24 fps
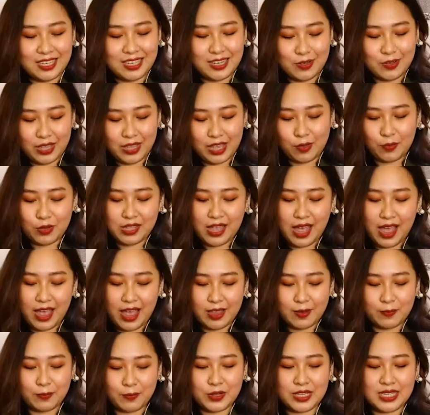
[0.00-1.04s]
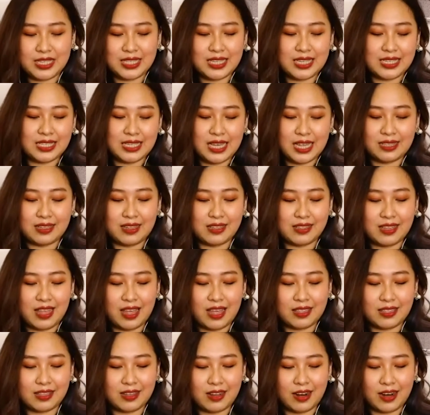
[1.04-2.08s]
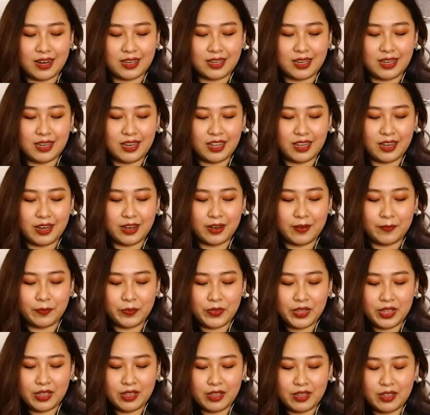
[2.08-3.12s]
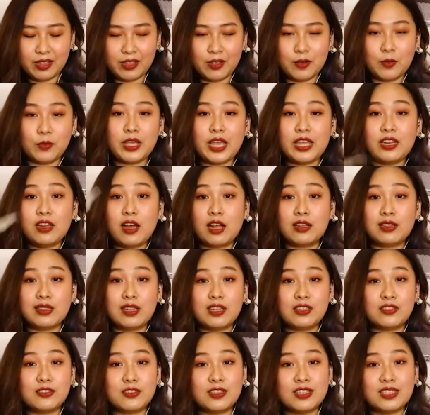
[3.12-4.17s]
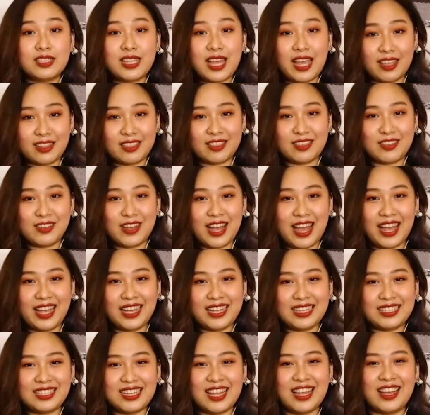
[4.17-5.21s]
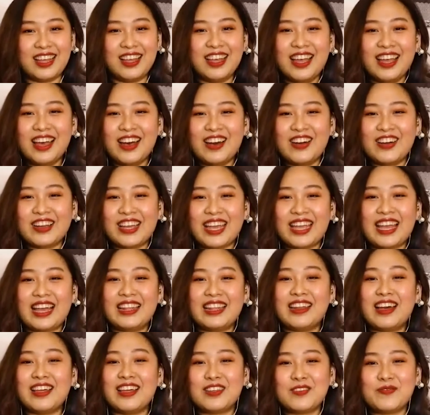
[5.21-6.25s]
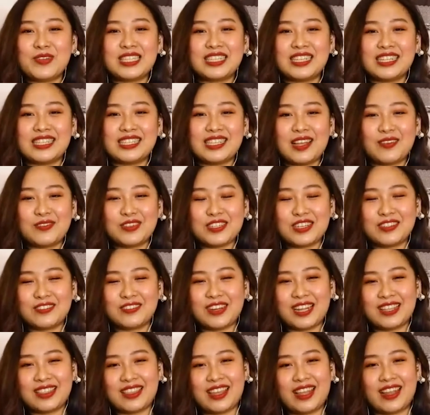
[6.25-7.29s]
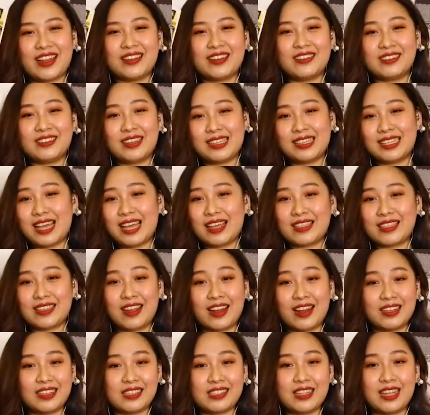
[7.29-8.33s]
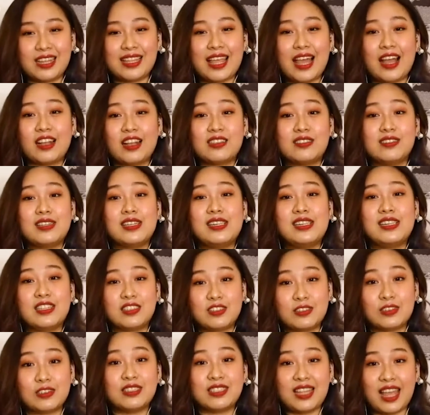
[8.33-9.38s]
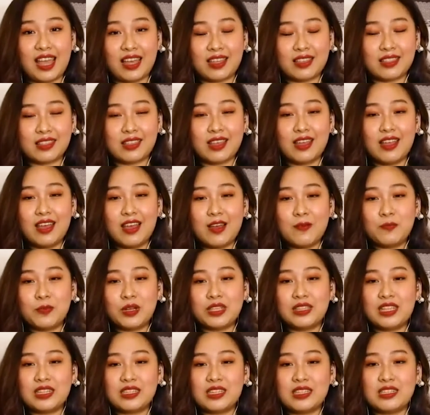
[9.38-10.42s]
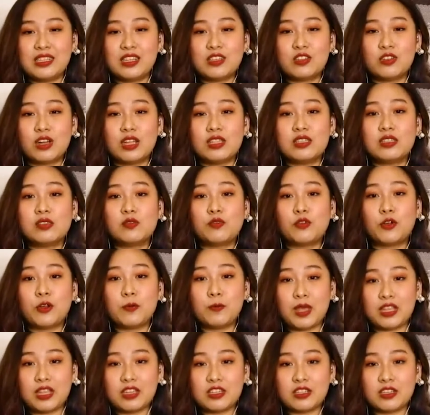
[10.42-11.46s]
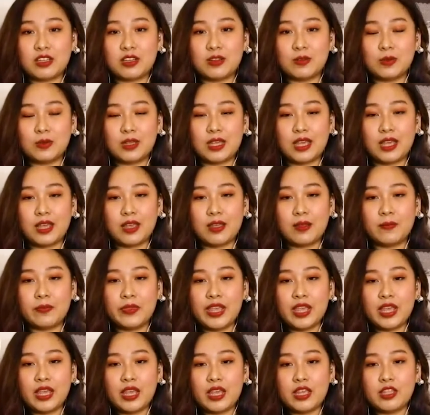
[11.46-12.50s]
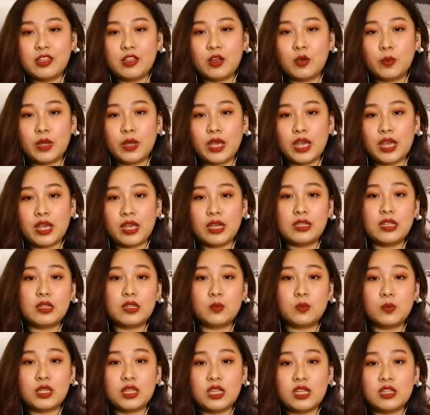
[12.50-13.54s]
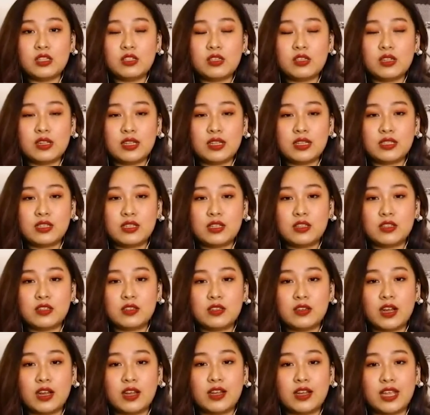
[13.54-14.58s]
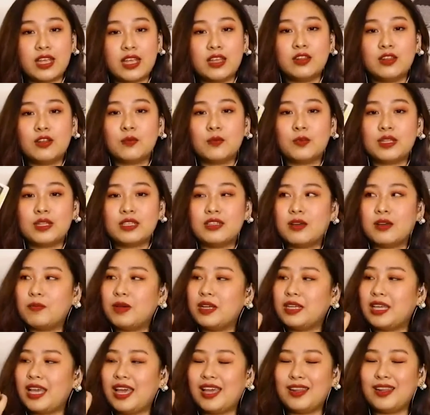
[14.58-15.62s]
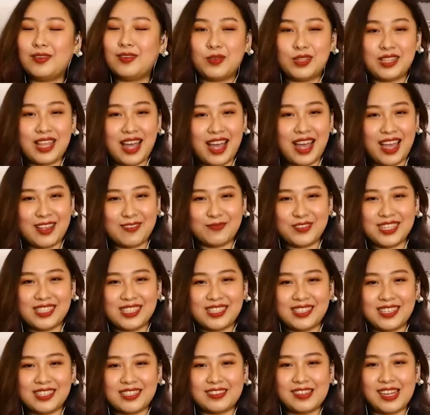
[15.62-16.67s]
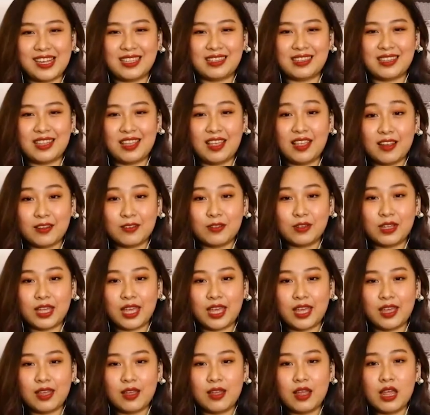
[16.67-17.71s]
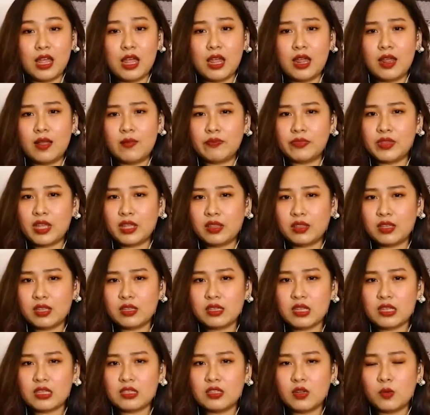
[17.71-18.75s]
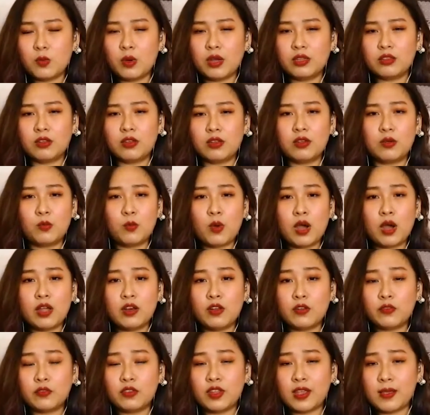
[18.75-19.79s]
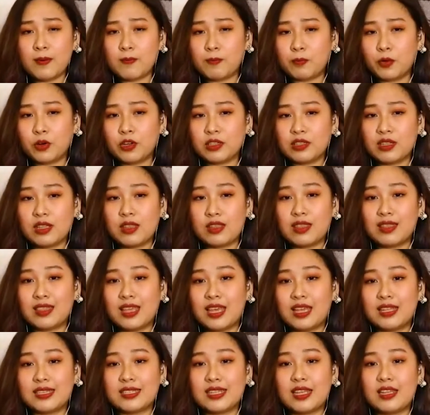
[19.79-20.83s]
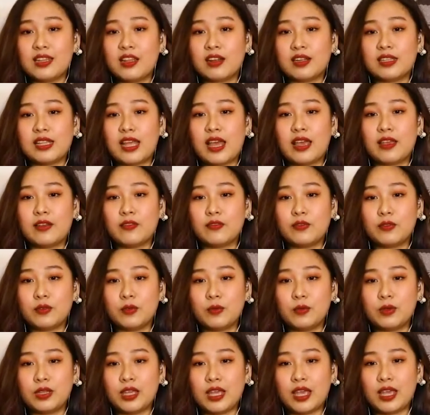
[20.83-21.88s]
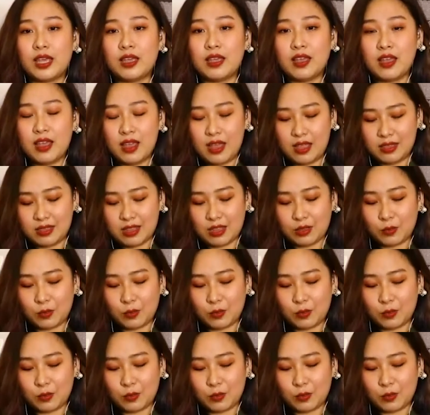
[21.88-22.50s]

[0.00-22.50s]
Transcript: okay, with the high priestess and the death card in here. Okay, not literal death, you guys. Okay, another misconception right there. The death card is not actually literal death, but this is a transformation, okay? In a way that we need to listen to our inner wisdom again with the high priestess right here, okay? That this is the one of the important things in our life, okay? That